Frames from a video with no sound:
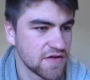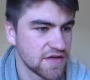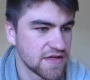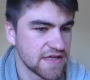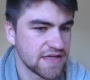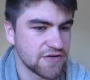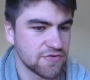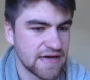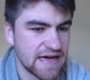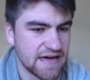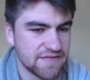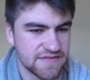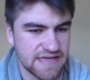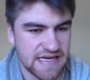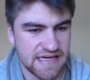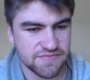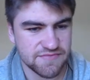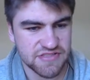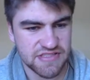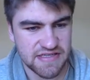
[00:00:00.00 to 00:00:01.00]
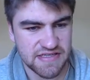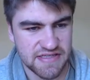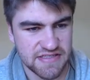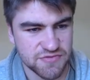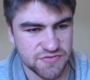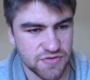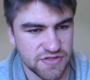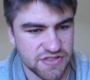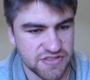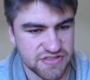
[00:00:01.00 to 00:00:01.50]
he'll have games like
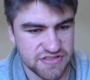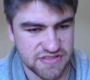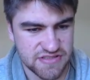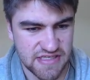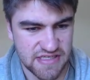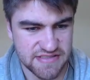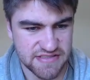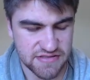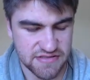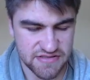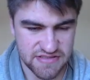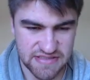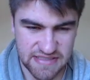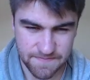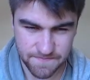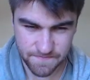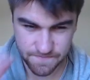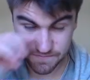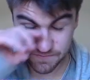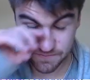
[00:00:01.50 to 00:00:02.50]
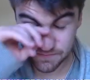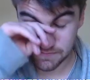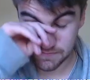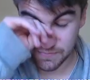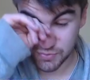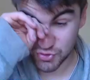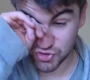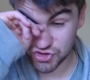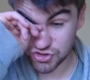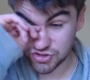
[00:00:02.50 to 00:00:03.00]
this where he just doesn't
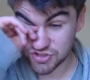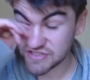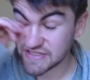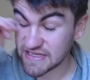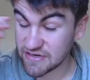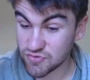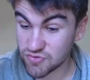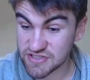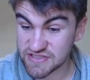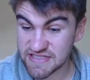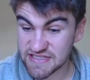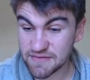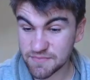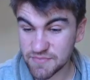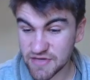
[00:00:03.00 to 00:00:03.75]
push on to that 110,